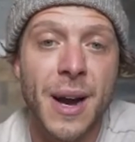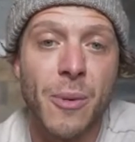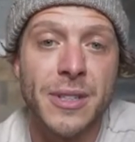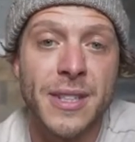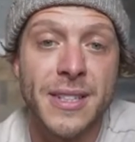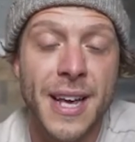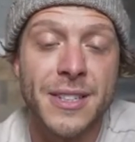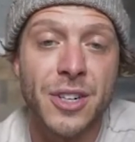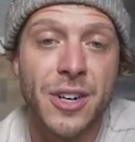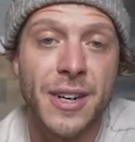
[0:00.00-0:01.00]
I went to the
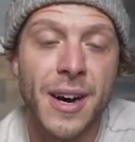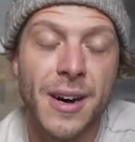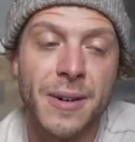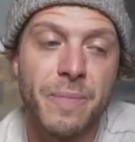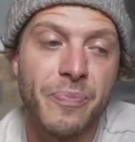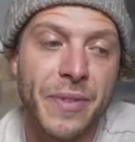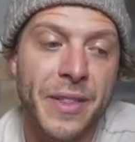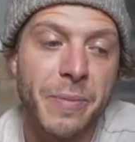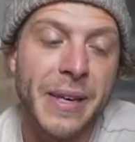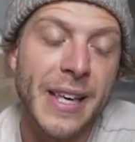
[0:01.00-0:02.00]
desert um,
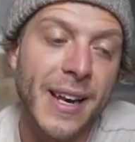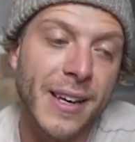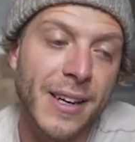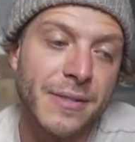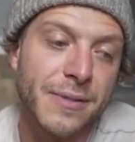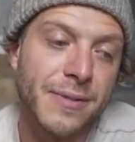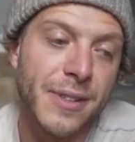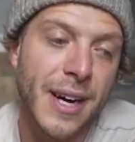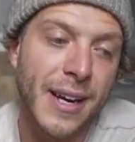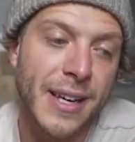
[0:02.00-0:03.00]
at the beginning of
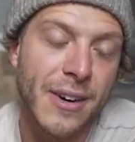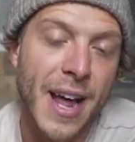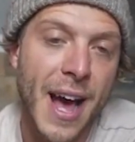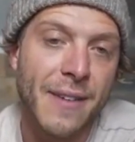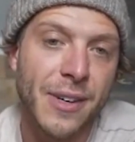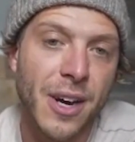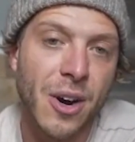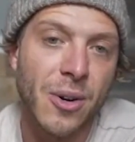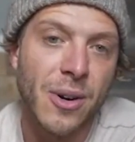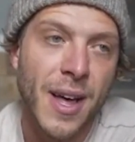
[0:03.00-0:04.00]
like a year and a half
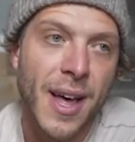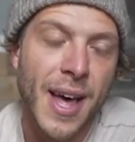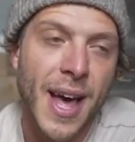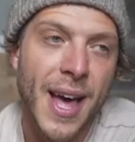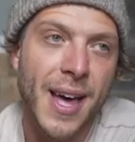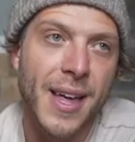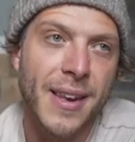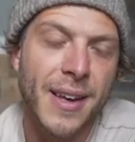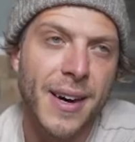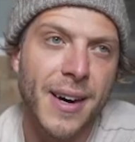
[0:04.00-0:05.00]
ago,
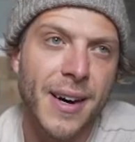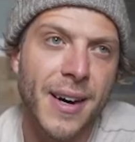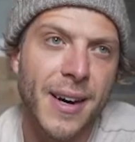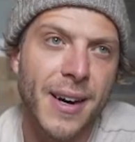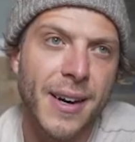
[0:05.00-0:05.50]
and uh,